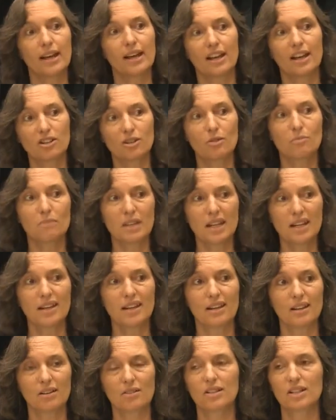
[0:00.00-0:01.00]
And your
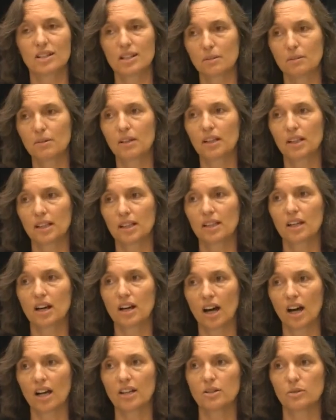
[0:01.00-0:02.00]
mediator is typically the
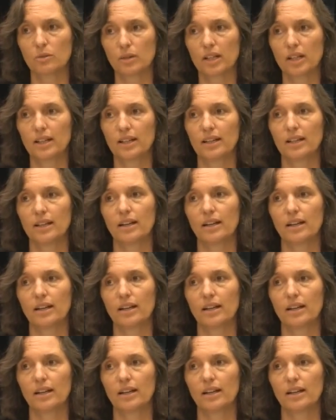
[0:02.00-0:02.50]
conduit